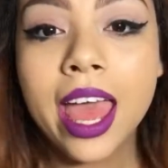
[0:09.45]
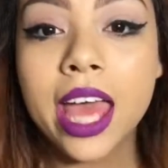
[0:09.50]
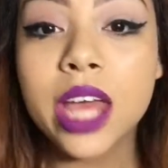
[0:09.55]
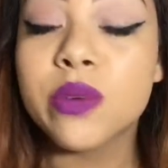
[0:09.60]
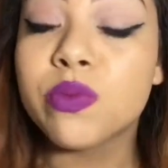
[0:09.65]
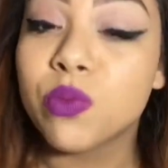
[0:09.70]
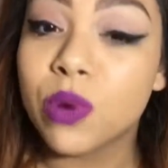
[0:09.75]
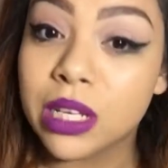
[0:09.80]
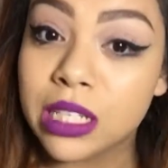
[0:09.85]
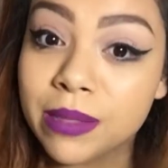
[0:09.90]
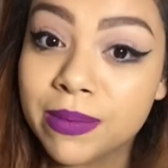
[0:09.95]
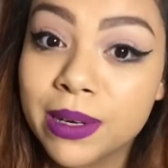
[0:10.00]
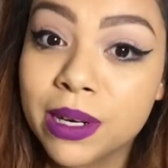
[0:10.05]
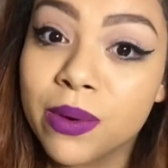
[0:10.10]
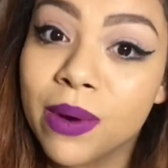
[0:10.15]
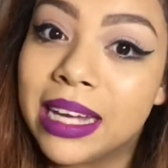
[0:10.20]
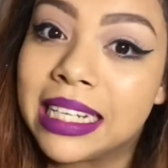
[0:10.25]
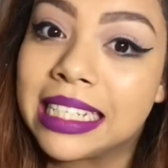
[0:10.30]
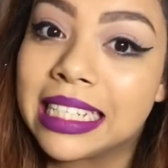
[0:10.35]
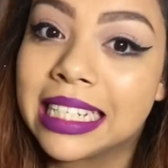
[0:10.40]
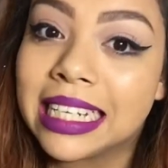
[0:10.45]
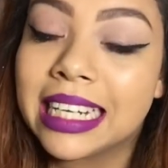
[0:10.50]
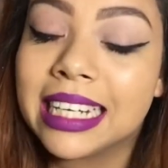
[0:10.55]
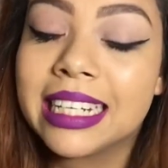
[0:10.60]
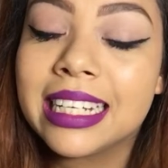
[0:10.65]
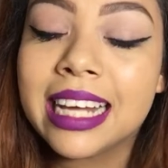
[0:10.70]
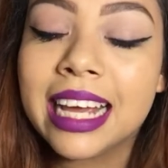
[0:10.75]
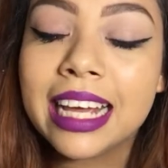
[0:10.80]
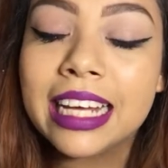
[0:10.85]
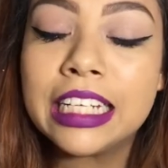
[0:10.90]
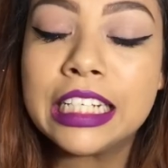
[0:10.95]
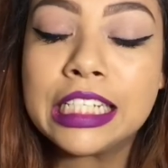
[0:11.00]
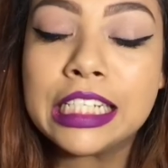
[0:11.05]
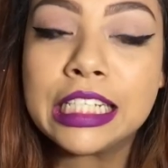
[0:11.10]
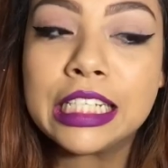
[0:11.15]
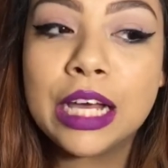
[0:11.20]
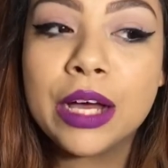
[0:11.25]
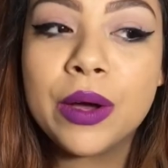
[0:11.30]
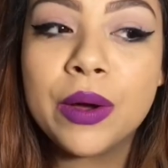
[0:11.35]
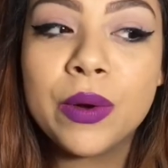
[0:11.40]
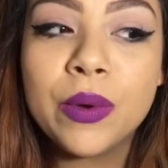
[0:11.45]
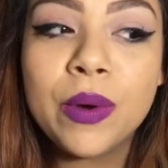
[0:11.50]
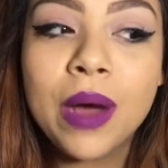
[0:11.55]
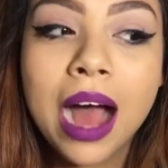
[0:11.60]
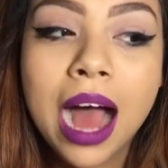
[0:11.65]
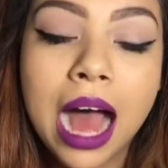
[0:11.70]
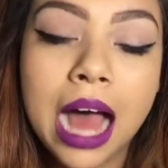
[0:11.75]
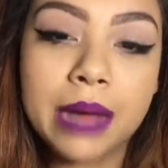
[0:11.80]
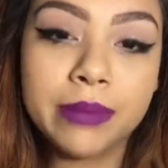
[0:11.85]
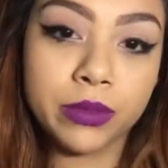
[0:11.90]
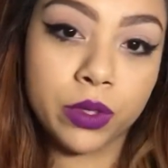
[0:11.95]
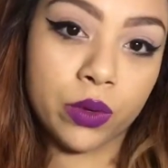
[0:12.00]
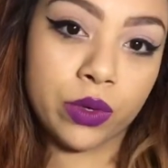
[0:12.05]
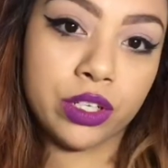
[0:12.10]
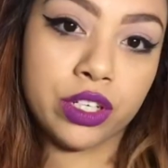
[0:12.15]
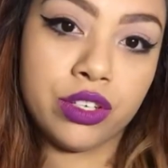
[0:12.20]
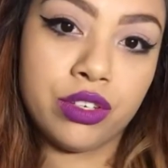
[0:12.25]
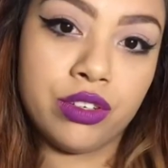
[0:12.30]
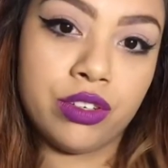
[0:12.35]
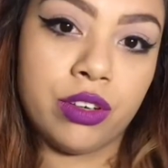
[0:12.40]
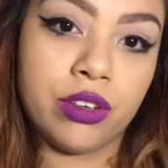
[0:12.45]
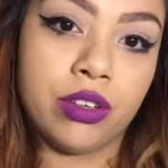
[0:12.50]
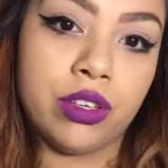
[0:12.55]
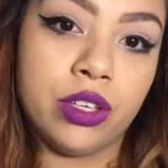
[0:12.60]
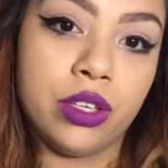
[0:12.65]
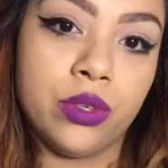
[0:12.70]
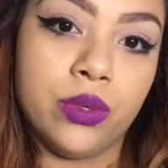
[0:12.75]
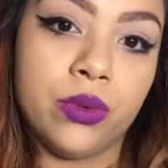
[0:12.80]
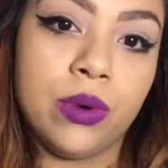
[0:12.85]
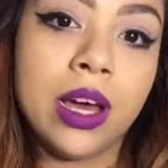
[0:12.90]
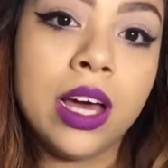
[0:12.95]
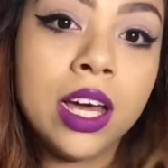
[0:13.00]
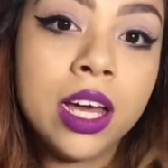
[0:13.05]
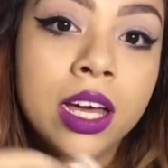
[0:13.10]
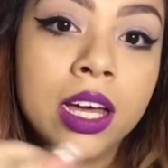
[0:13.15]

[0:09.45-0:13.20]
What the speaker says: It was requested and so I'm going to show you